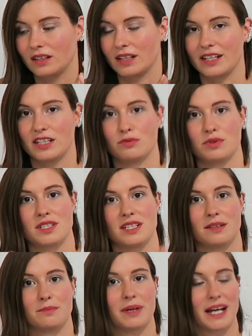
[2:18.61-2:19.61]
like you would see
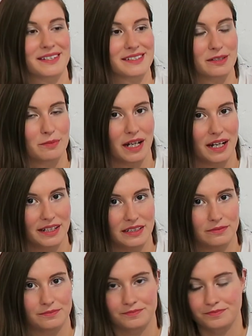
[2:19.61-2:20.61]
them passing
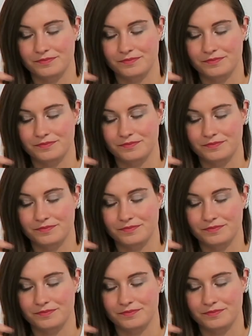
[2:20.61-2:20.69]
by.